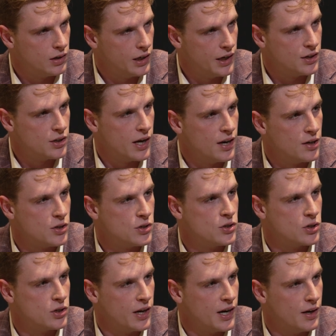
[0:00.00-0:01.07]
and
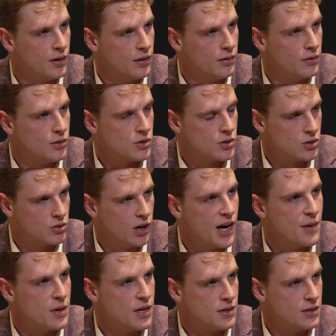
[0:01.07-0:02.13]

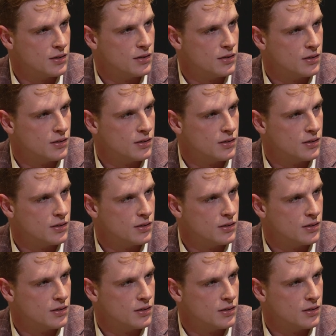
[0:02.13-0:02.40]
describe it.